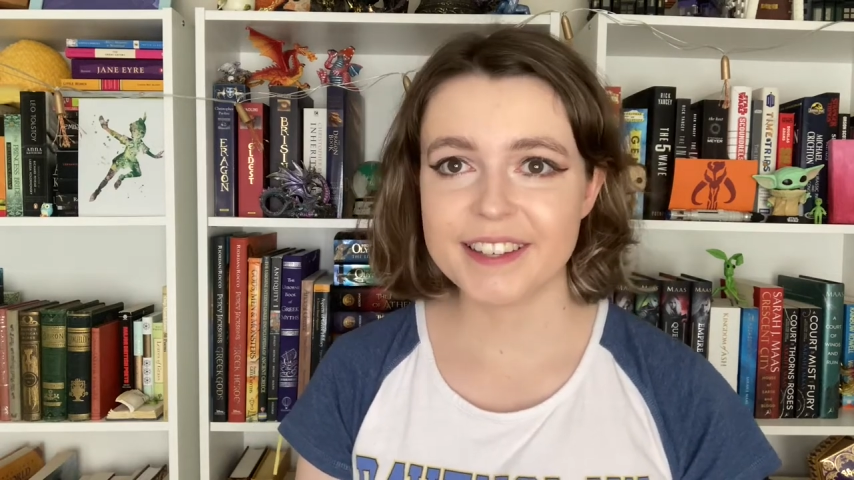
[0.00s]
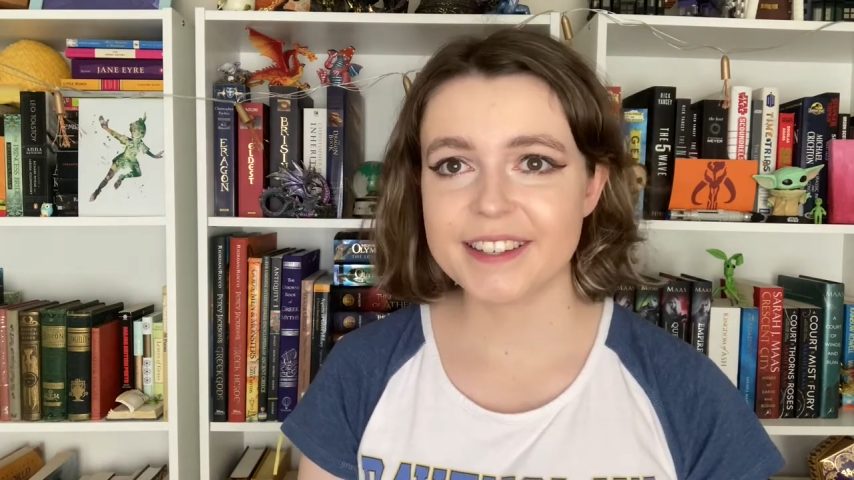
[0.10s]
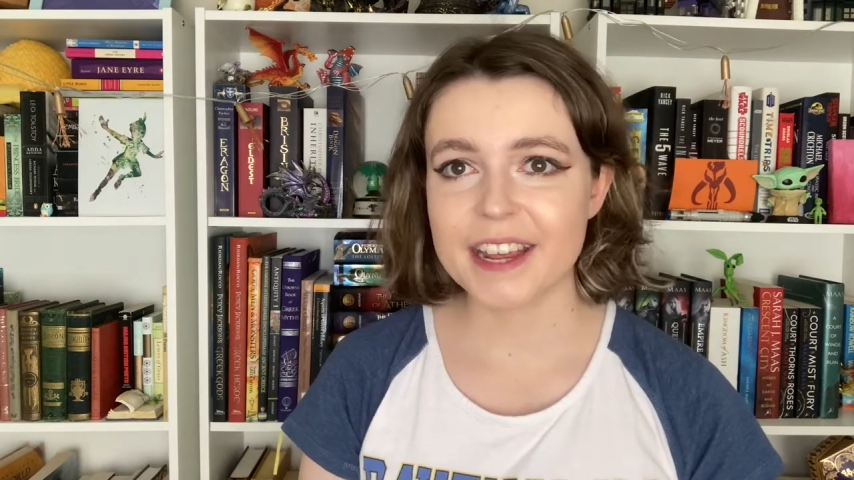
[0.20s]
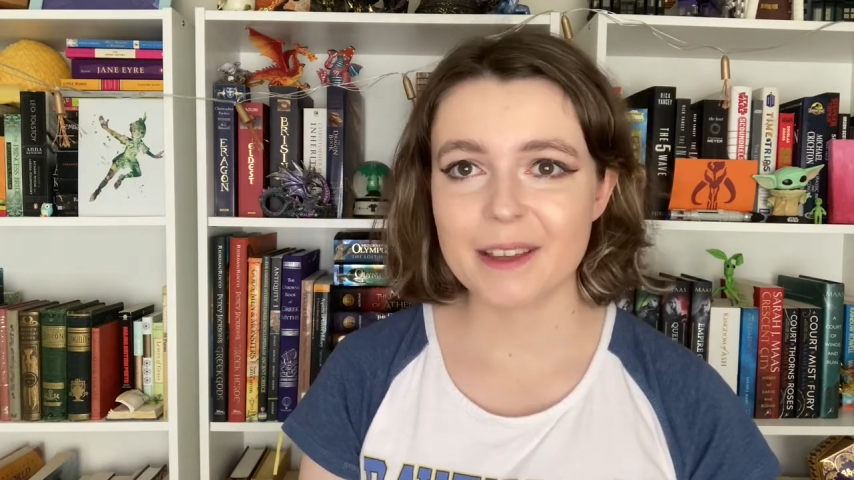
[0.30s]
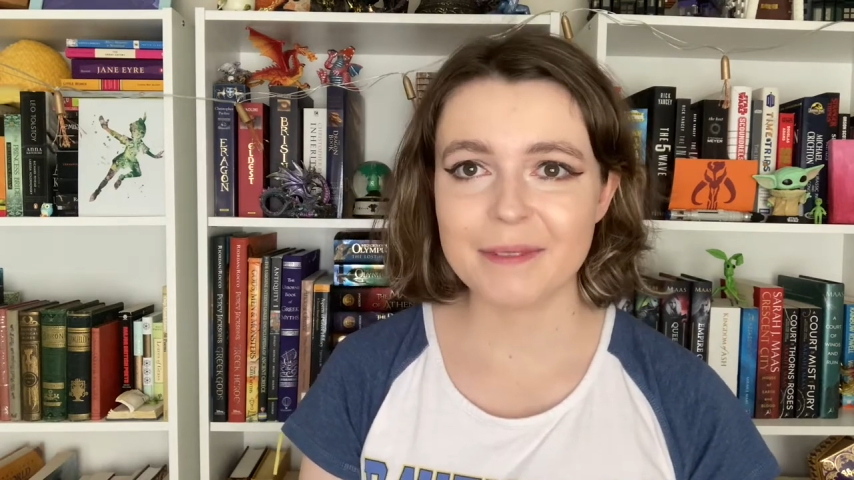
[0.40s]

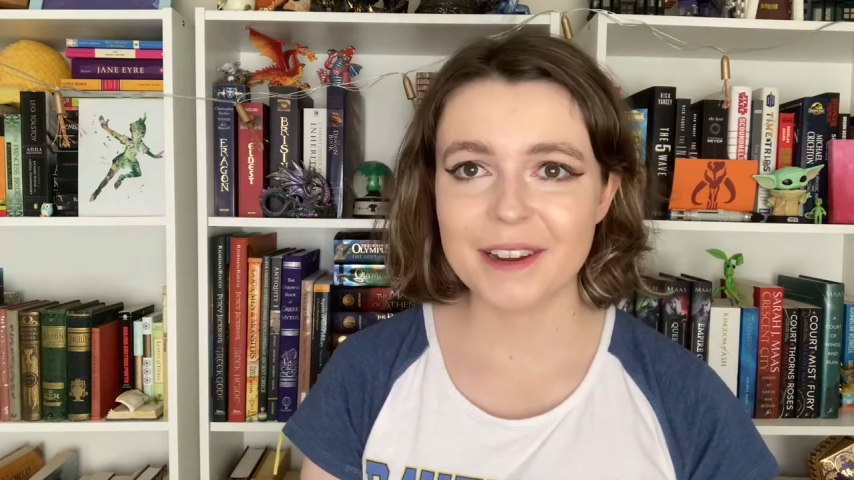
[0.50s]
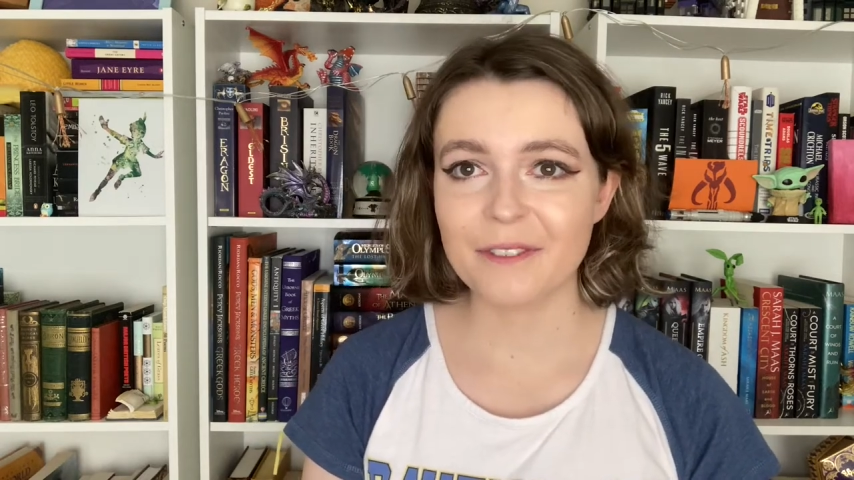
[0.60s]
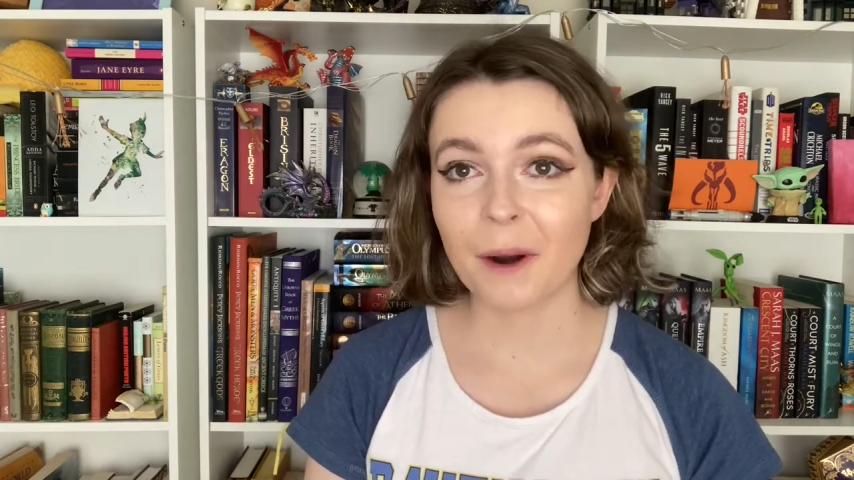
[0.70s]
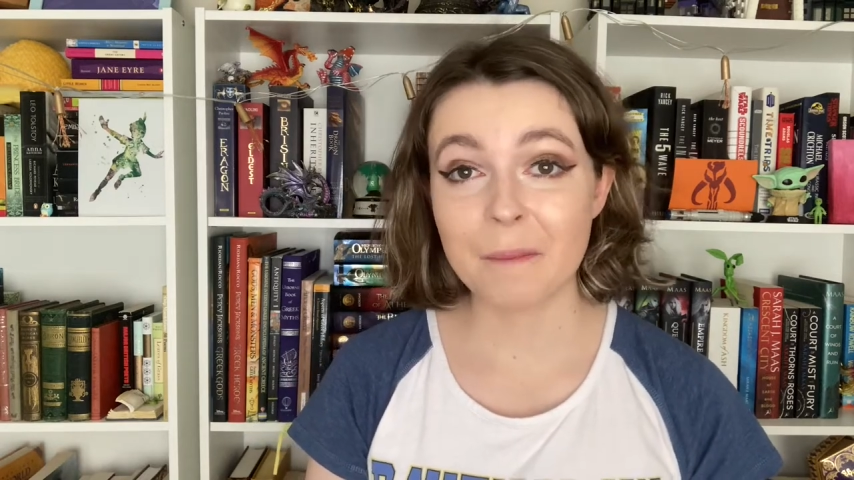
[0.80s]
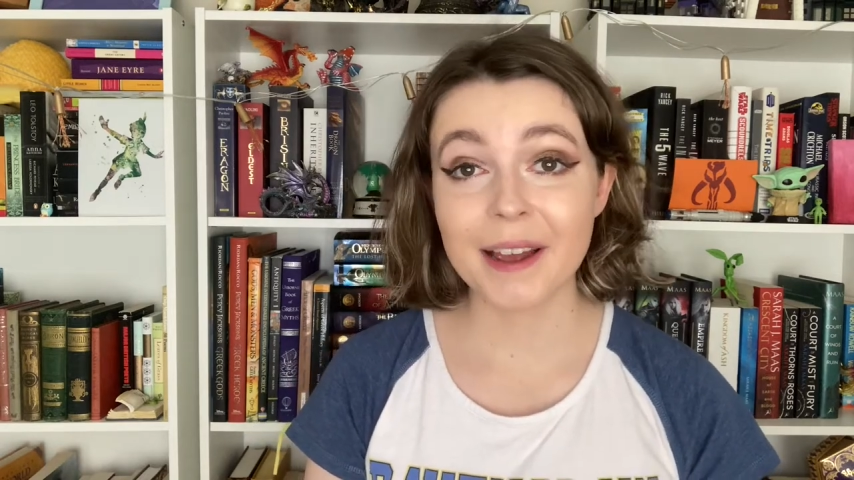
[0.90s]
steamy
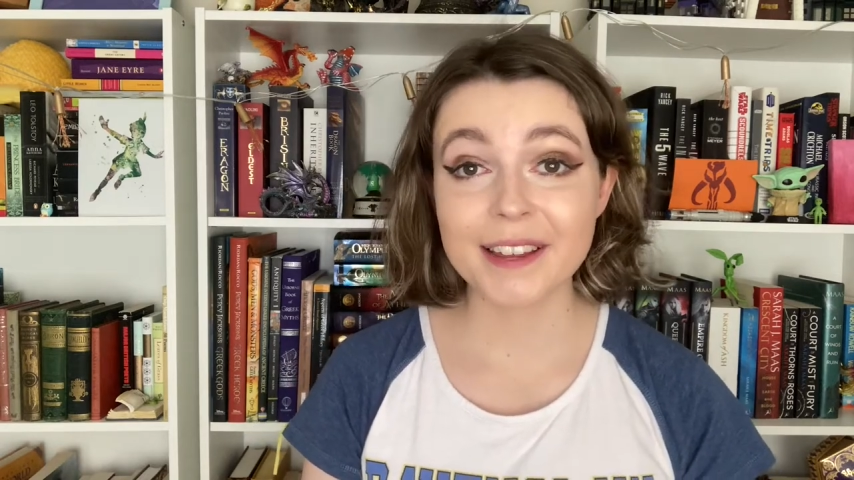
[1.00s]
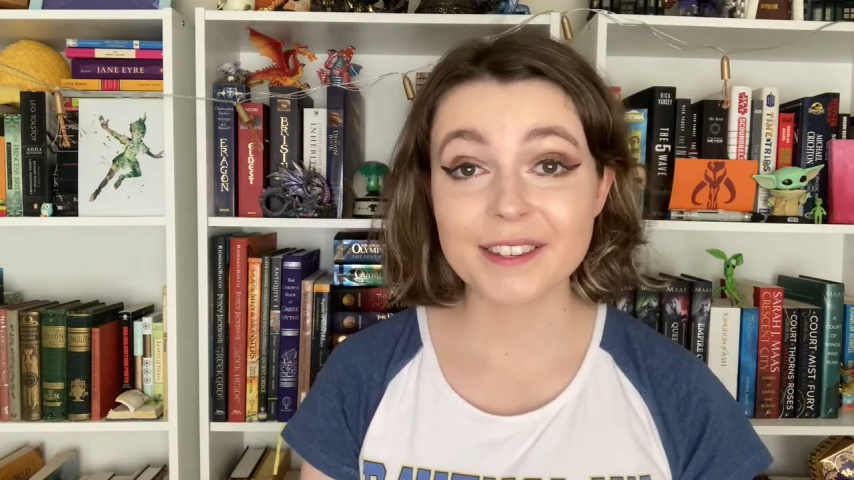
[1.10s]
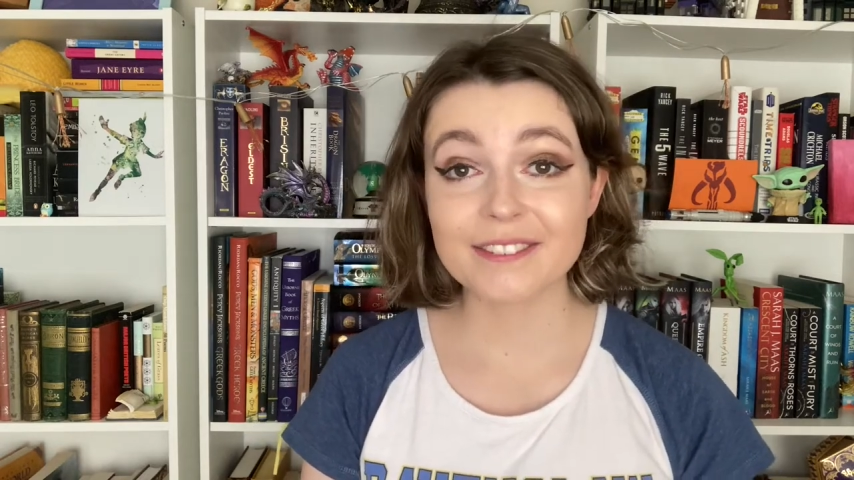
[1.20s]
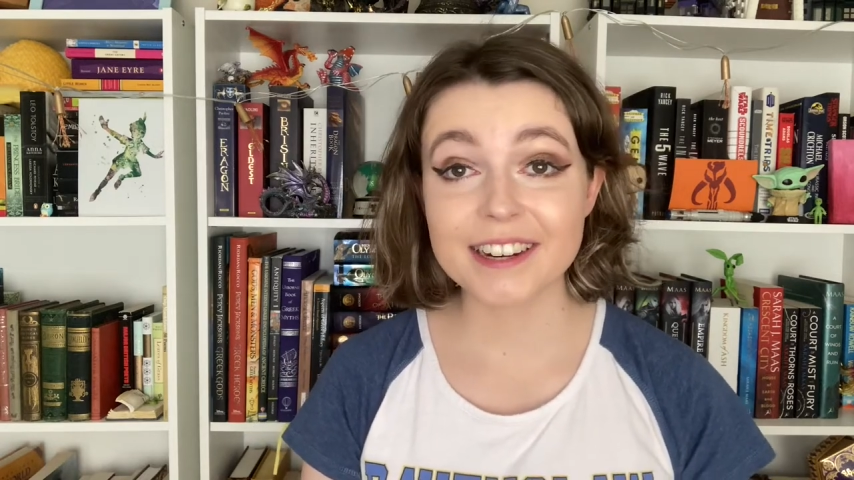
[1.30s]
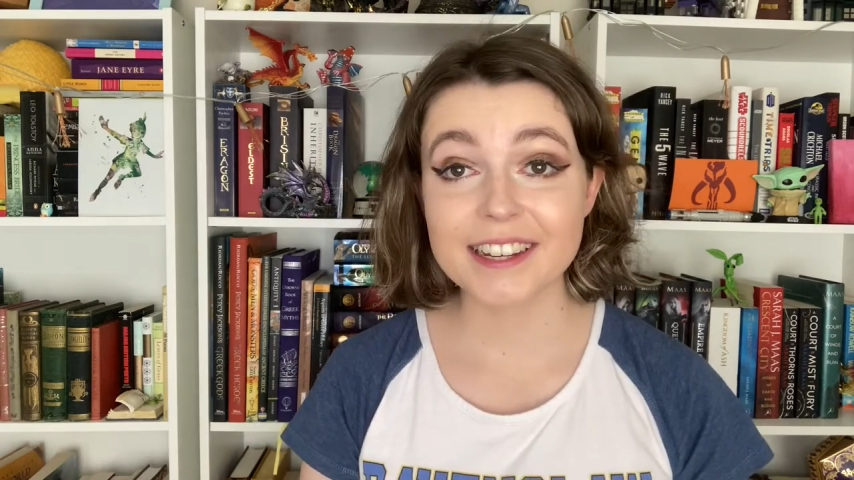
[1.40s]

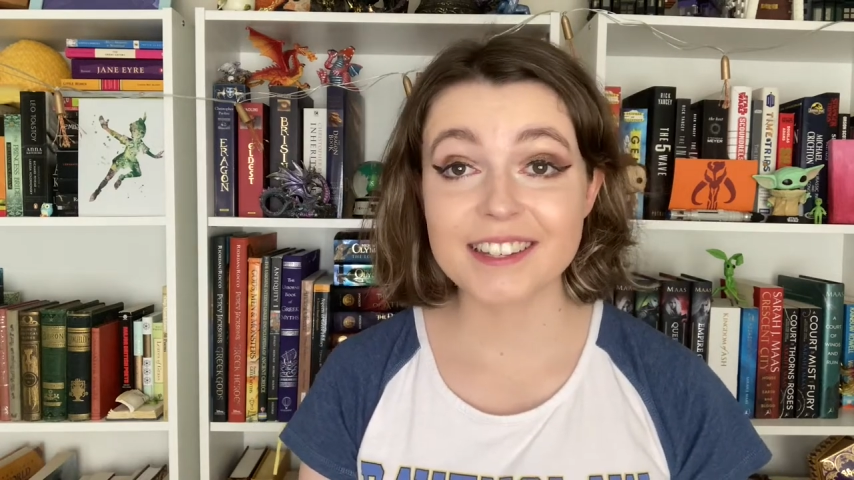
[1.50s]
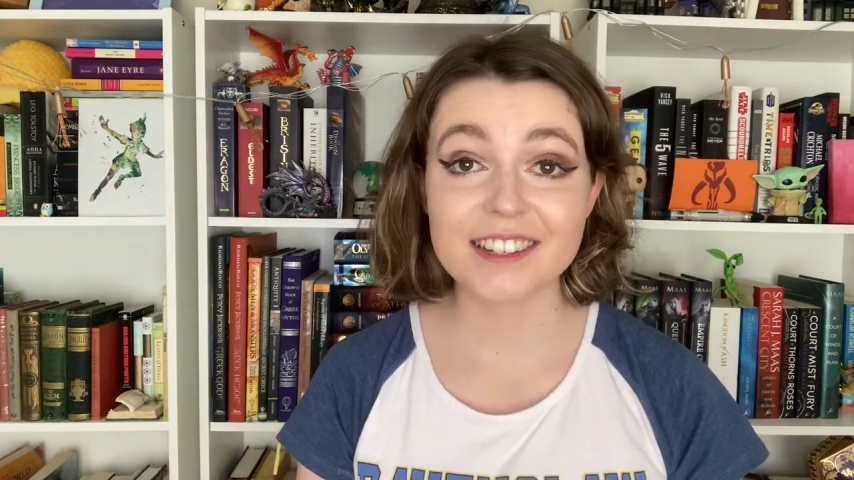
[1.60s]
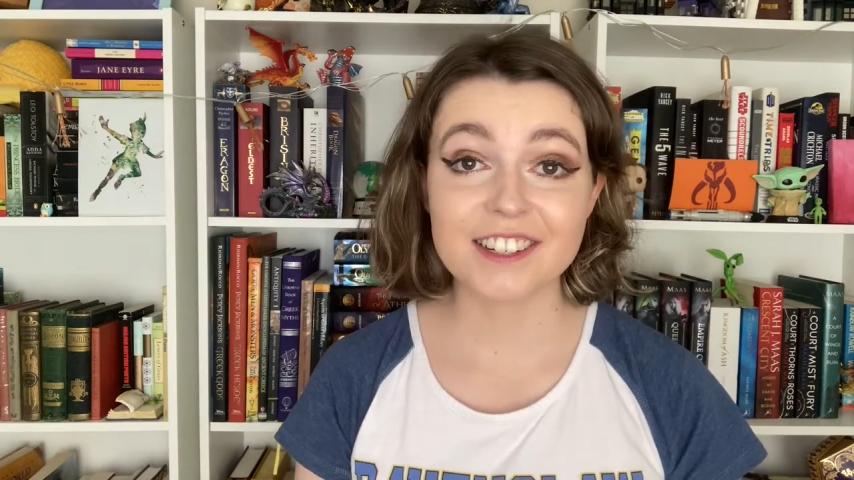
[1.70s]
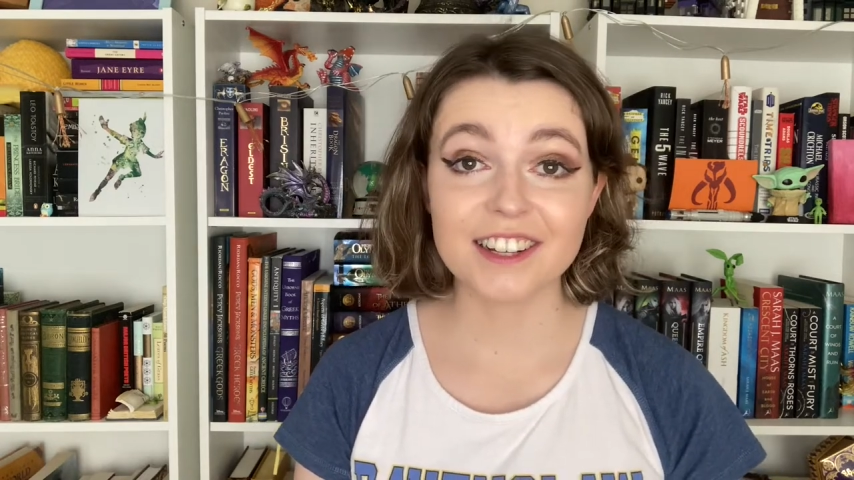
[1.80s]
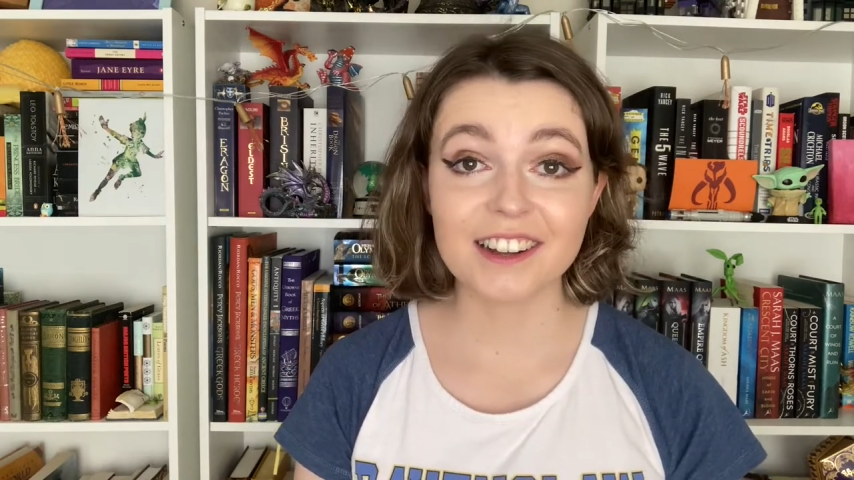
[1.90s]
romance reads
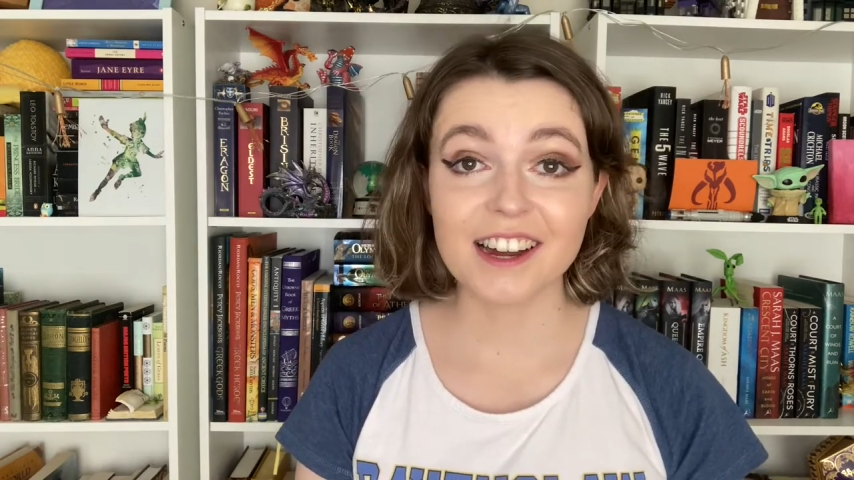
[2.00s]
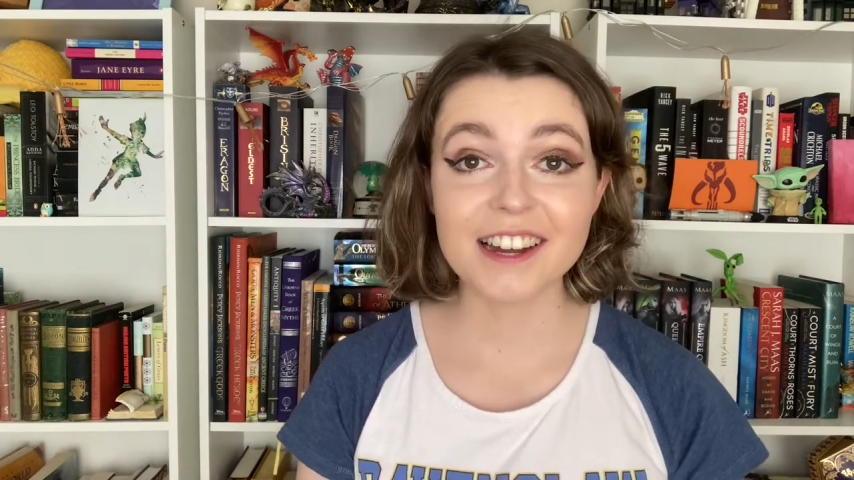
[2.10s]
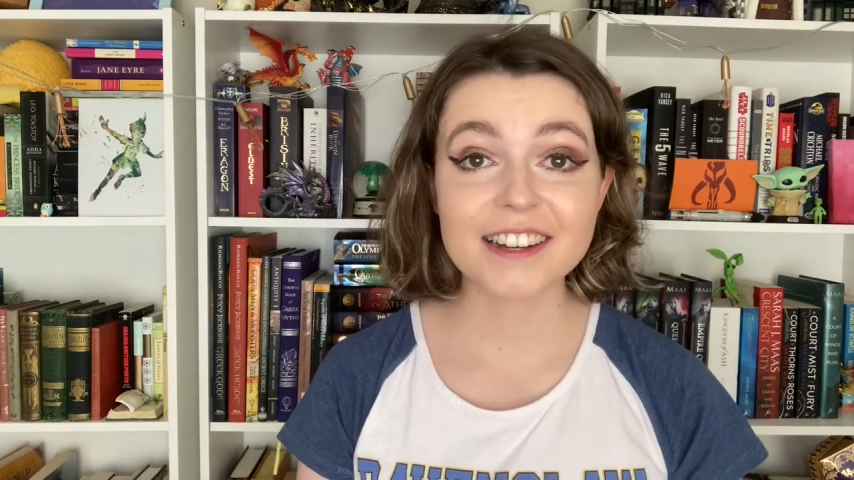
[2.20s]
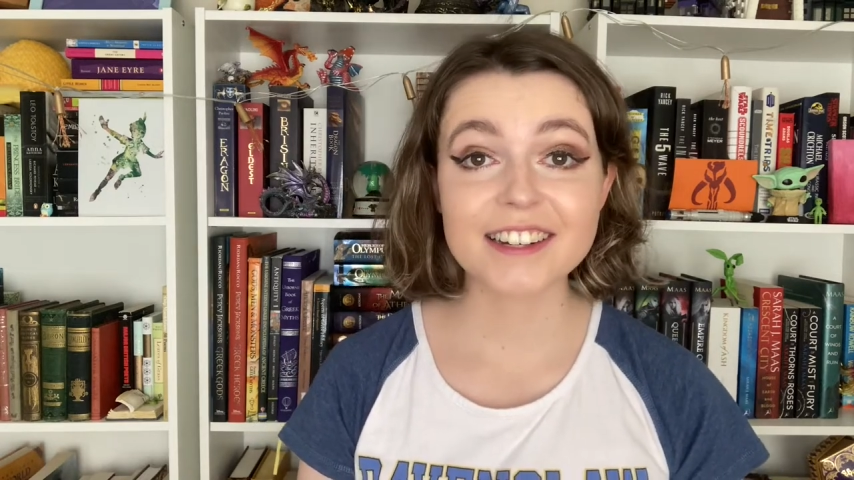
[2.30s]
that she liked.